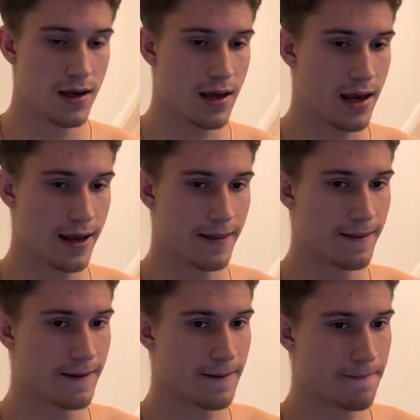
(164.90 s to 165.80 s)
And,
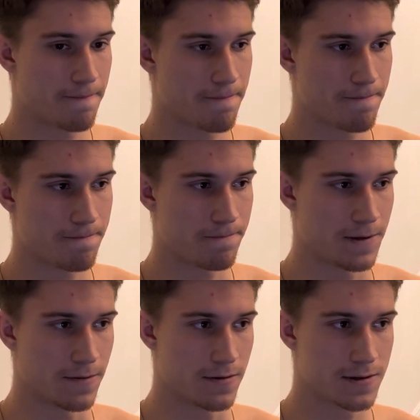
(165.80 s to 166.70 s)

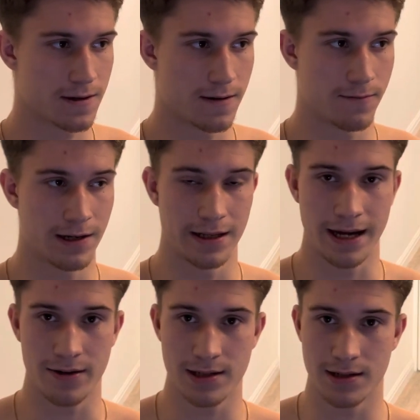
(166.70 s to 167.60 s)
you start really
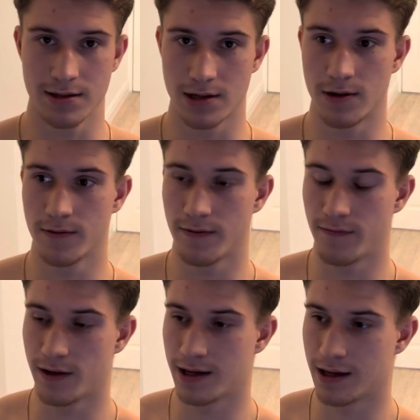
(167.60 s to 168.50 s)
doubting yourself and
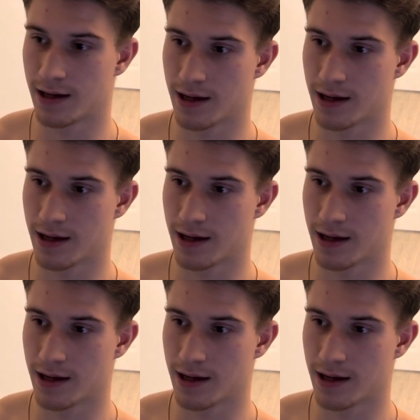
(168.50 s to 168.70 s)
feeling